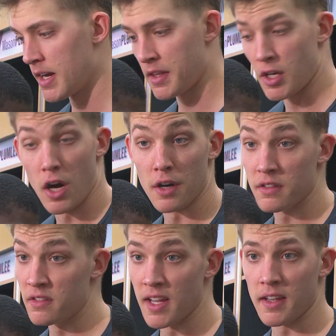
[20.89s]
The
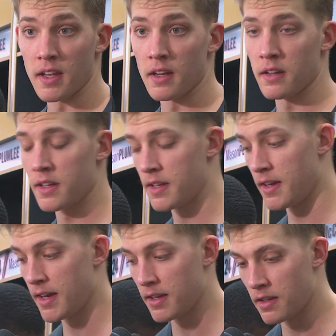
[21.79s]
guards digging,
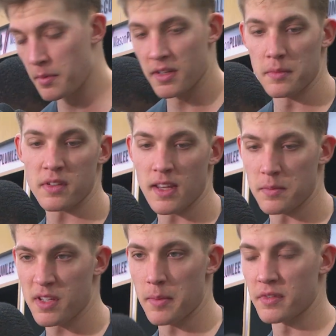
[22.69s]
double team
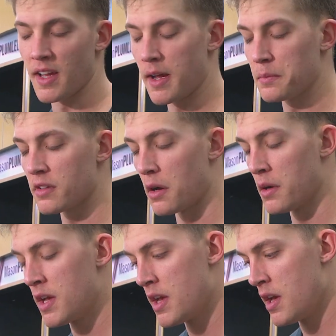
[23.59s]
schemes a couple times.
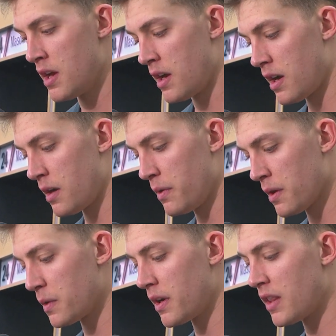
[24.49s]
So we
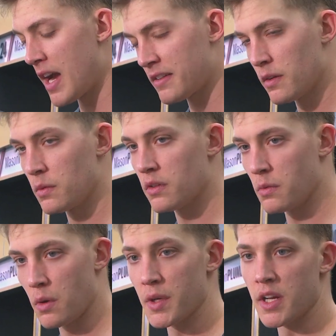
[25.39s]
were really locked
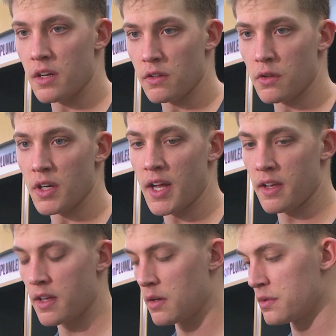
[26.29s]
into what we needed to do
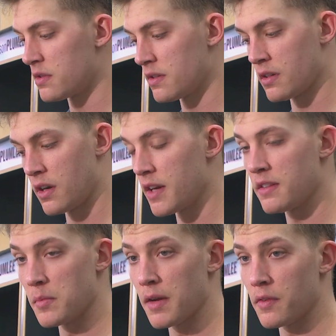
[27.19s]
tonight, and it was just a great
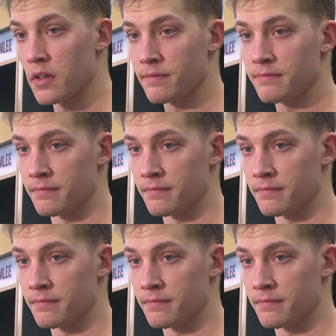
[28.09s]
team effort.